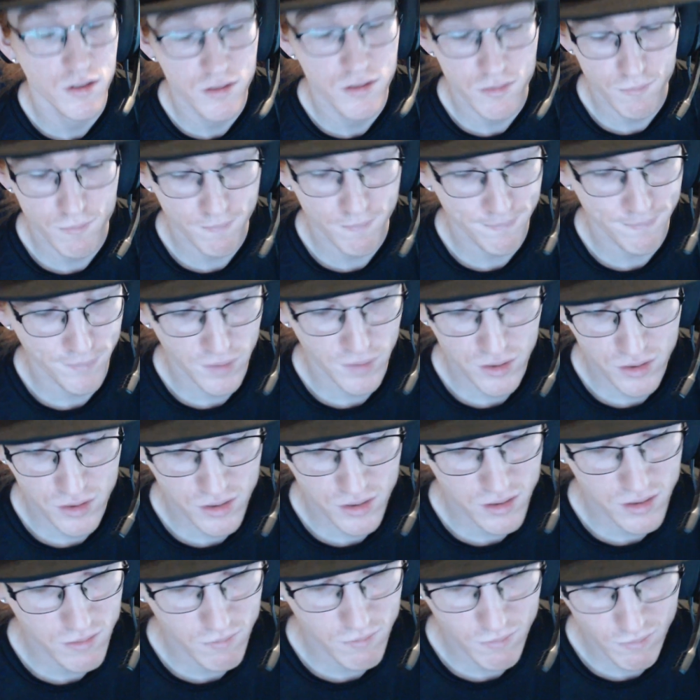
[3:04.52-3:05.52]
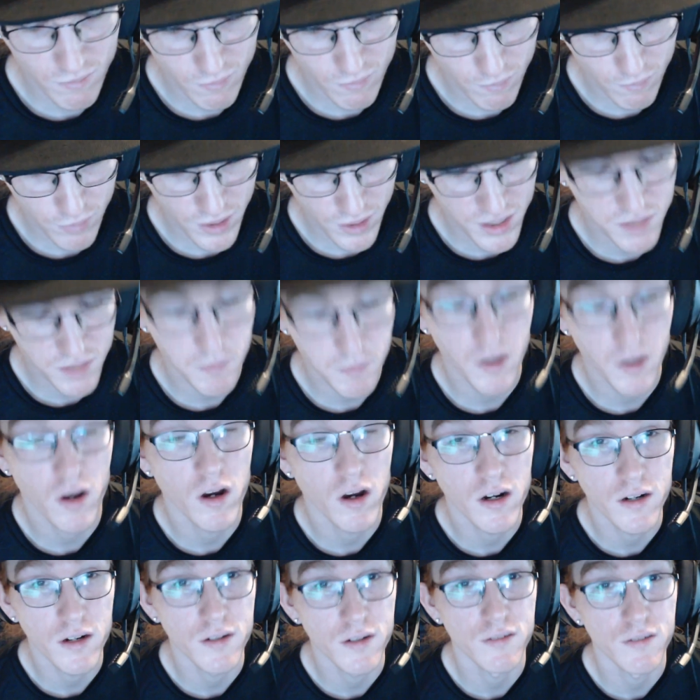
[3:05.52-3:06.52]
It just breaks my
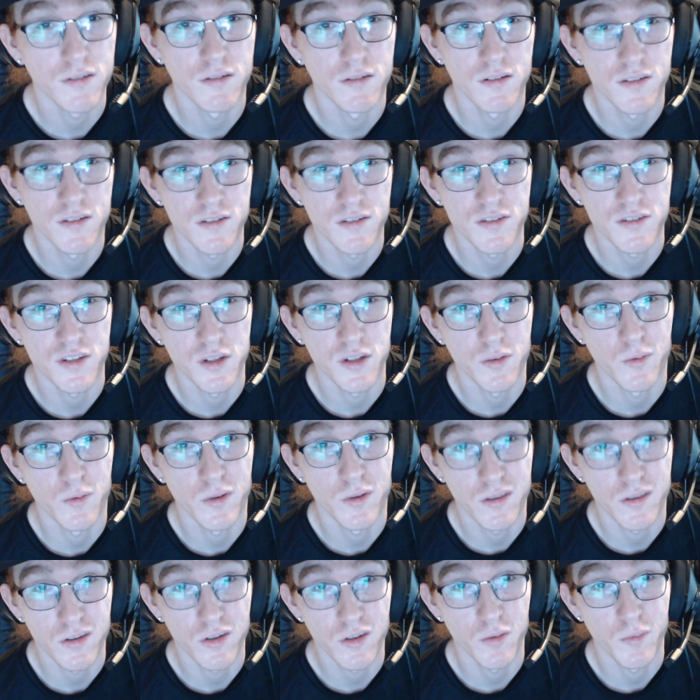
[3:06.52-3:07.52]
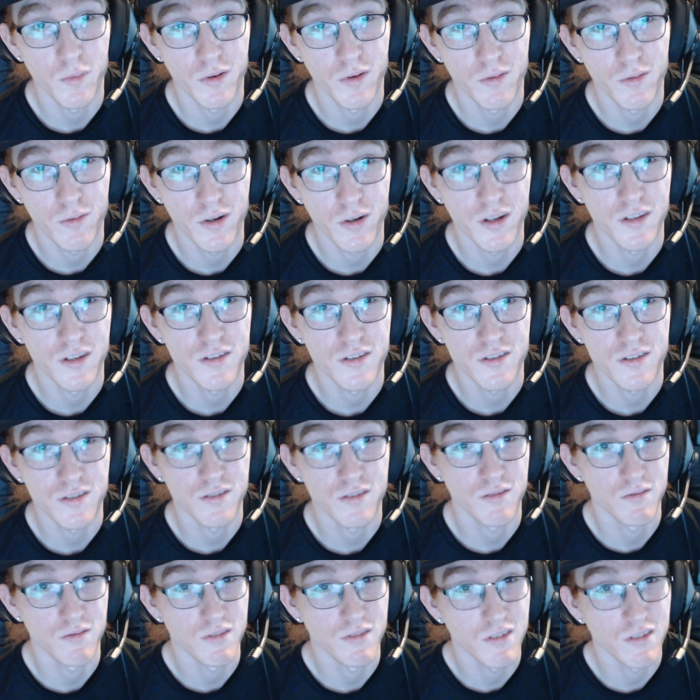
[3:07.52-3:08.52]
heart to see what the human
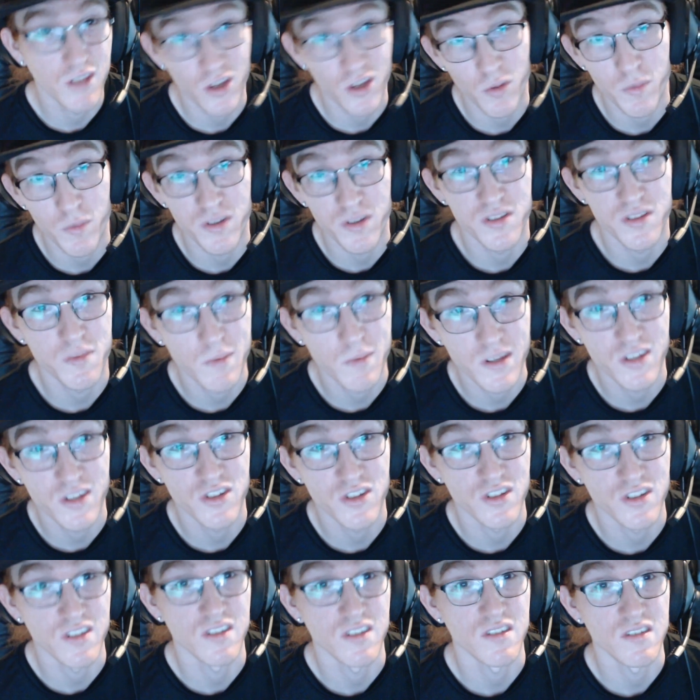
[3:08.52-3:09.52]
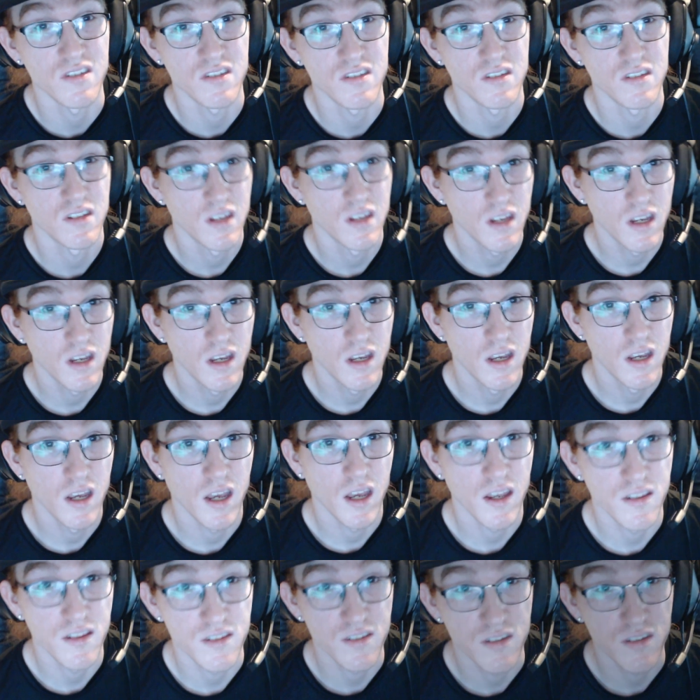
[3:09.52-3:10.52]
race, the human species,
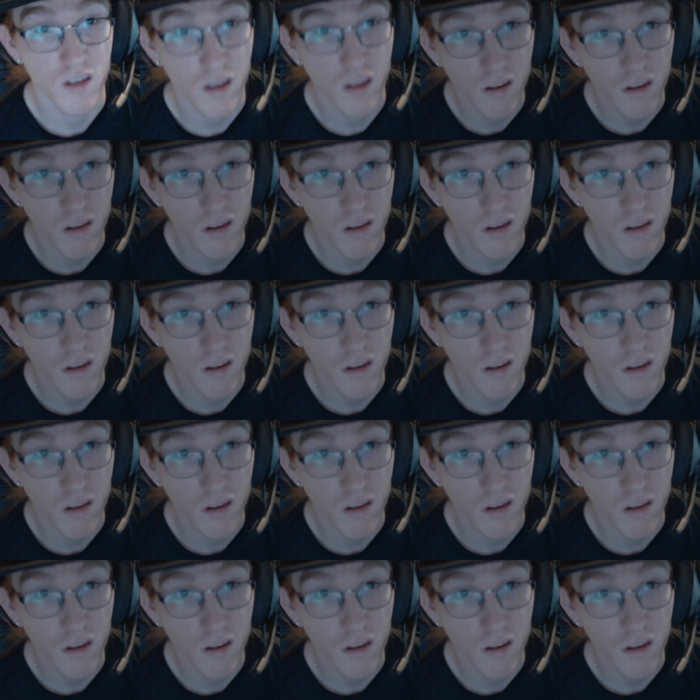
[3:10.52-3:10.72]
has